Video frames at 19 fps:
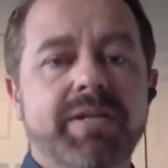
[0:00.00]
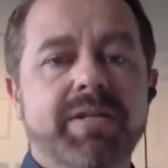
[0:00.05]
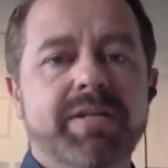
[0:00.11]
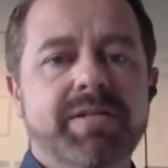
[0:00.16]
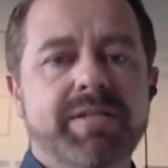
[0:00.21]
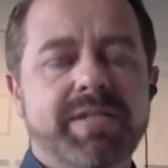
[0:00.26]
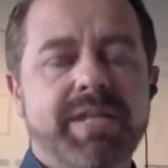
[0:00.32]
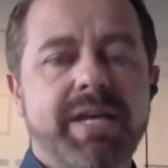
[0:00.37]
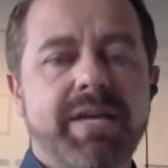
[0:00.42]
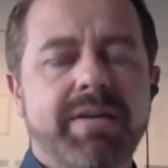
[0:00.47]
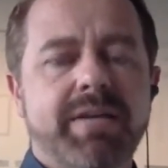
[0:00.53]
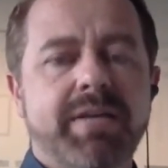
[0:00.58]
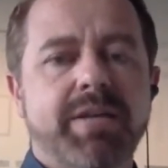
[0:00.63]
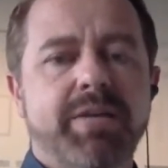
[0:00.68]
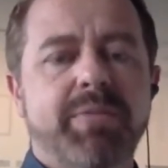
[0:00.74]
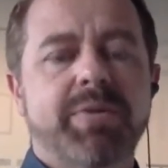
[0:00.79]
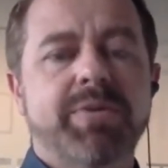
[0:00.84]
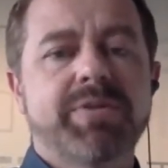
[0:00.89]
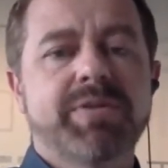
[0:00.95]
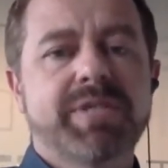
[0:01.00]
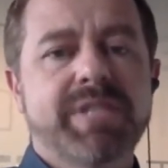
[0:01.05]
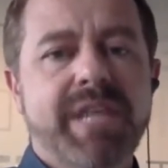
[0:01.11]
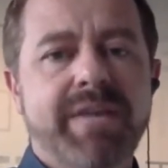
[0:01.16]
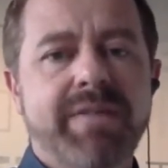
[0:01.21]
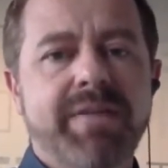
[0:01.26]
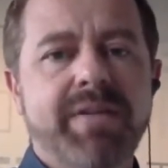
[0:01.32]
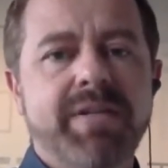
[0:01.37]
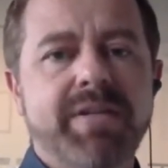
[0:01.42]
Set the number
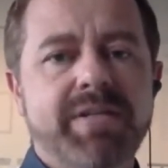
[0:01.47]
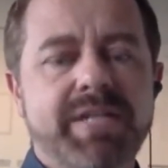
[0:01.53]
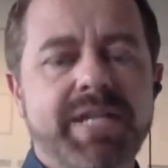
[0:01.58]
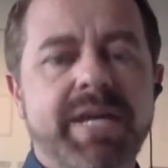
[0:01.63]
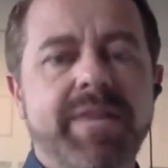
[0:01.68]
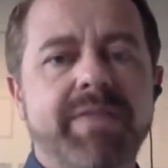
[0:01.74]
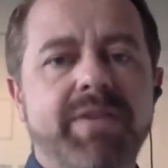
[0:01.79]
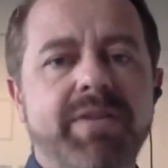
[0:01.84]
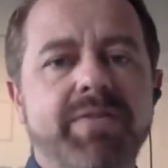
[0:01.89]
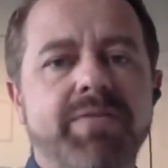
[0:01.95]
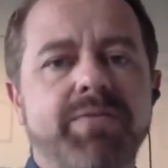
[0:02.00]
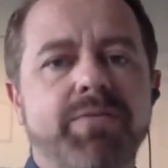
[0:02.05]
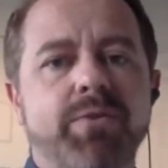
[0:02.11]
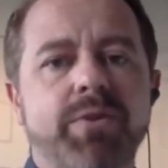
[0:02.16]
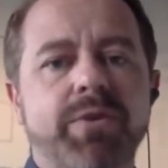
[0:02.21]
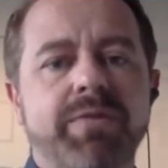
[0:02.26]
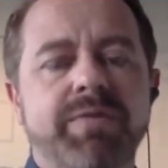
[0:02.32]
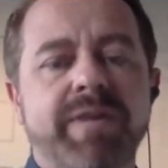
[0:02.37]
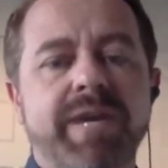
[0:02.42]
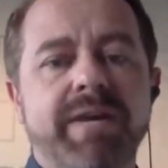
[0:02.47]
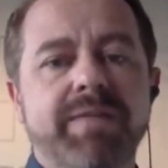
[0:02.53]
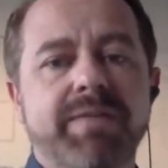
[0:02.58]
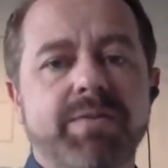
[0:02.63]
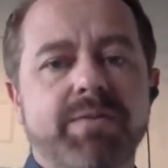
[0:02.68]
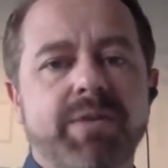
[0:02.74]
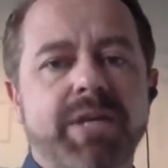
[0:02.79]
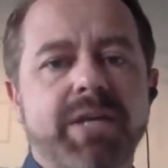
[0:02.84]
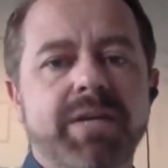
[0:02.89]

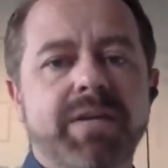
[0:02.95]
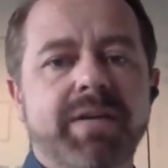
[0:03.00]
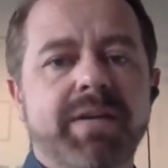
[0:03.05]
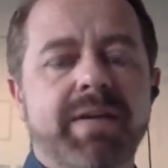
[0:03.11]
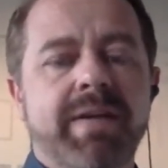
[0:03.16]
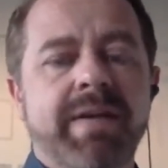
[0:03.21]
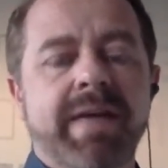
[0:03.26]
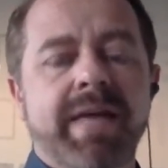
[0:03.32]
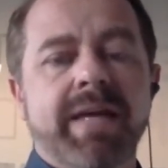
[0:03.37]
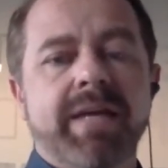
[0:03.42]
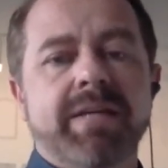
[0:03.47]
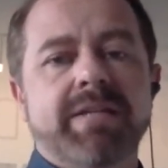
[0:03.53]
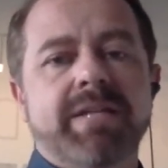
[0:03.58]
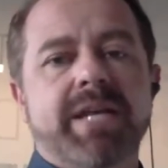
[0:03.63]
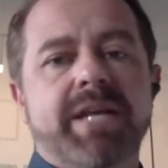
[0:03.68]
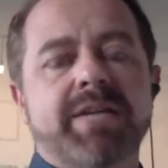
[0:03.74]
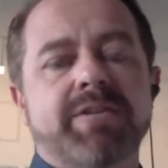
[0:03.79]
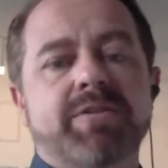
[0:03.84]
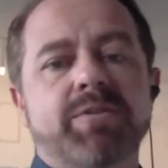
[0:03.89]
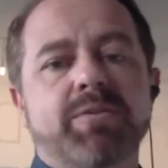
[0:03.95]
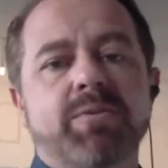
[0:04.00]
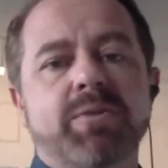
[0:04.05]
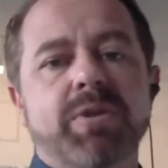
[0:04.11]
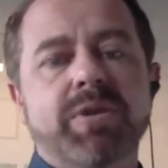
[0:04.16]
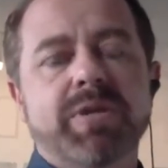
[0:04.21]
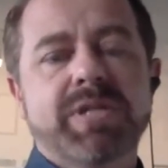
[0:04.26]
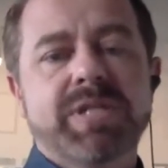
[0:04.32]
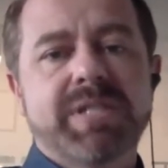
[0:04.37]
77453. Text the
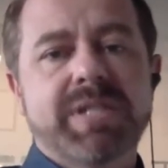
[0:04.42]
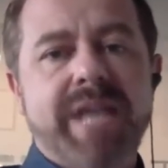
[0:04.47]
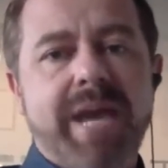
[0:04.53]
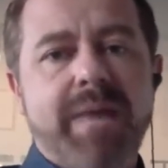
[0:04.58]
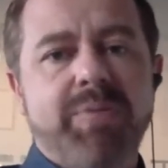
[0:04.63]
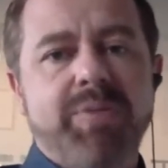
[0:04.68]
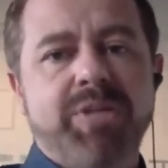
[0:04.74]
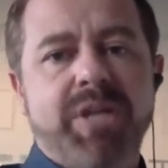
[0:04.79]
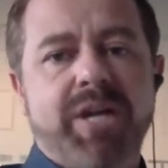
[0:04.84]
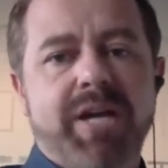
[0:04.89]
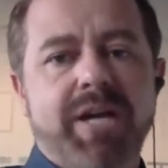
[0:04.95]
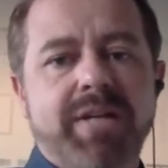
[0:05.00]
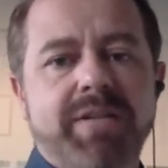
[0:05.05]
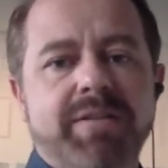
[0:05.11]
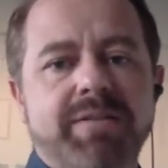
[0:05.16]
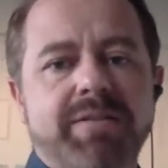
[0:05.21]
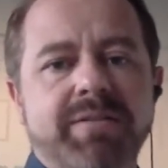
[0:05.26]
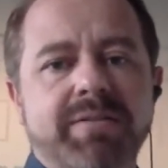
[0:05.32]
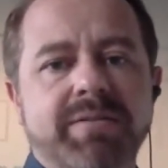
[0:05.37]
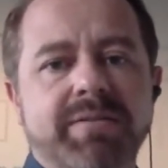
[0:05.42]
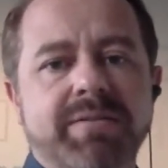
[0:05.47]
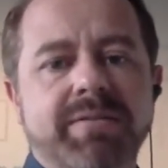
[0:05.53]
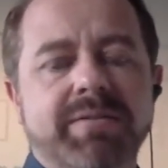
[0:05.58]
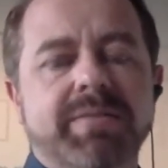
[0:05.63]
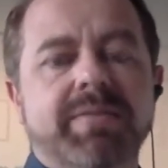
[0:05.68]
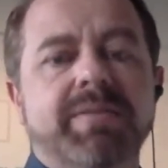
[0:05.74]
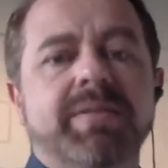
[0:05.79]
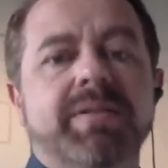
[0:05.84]
word snapshot.
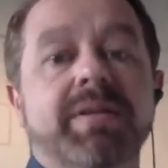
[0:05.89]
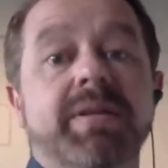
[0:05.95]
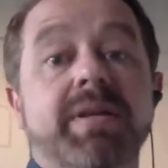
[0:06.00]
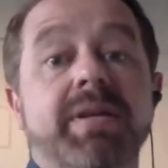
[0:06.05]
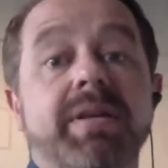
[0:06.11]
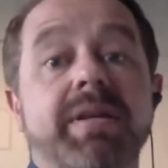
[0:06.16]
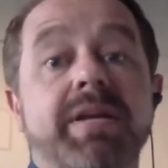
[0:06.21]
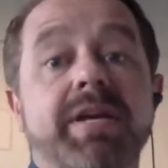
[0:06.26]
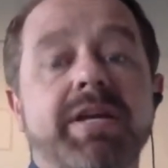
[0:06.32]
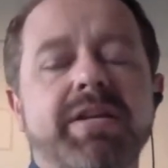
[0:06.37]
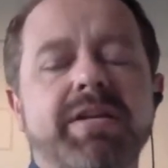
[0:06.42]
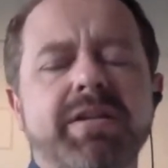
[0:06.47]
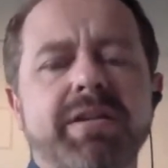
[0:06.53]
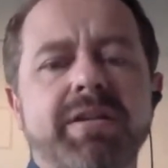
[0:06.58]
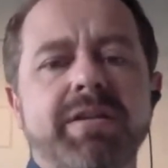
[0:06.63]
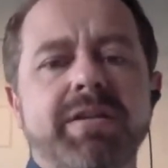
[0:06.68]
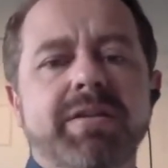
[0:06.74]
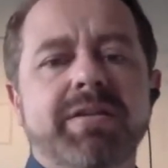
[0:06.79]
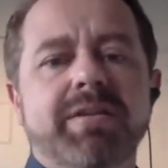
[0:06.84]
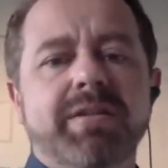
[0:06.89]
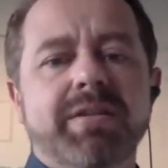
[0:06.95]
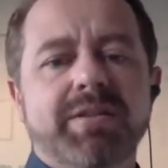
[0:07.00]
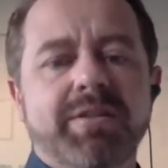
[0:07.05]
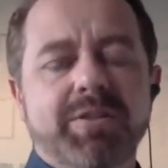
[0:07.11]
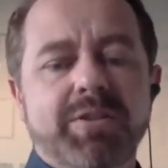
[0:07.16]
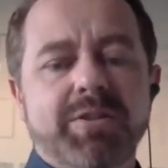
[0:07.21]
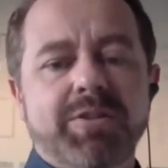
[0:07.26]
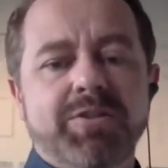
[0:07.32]
Then
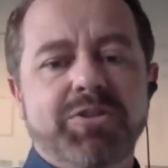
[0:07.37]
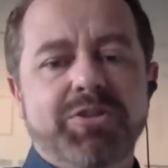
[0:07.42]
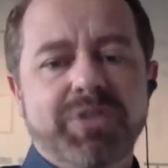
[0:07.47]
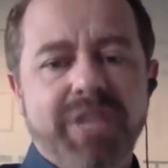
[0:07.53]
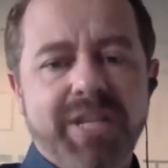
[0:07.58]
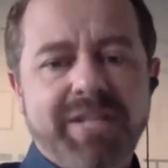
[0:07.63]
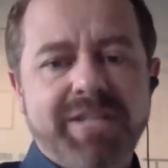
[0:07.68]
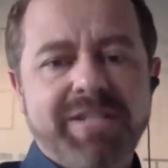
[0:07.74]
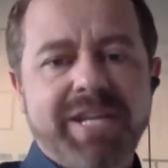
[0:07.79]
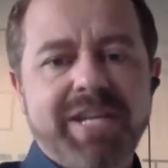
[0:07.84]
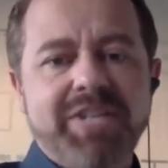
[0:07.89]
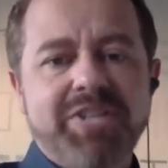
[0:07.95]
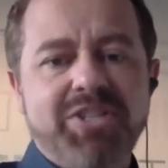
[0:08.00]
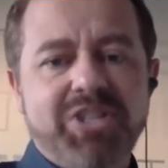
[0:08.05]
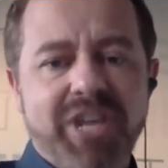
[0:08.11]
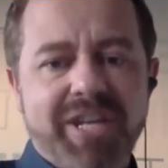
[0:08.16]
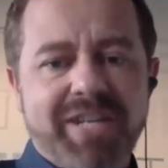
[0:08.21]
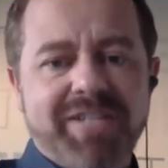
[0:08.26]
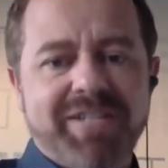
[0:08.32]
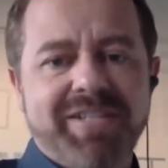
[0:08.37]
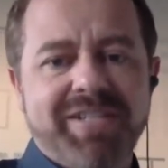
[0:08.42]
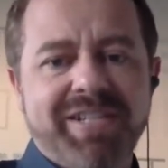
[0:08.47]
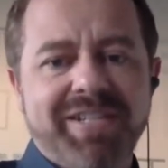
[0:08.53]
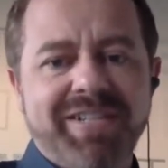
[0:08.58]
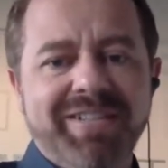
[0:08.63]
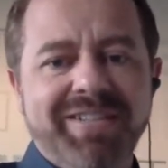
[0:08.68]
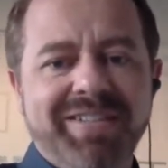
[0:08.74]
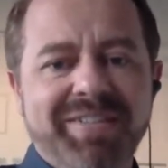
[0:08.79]
let's say
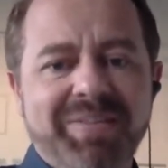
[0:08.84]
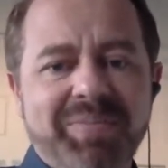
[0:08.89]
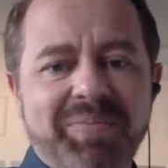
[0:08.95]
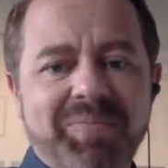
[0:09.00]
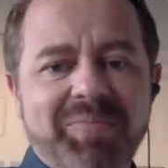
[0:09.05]
Justin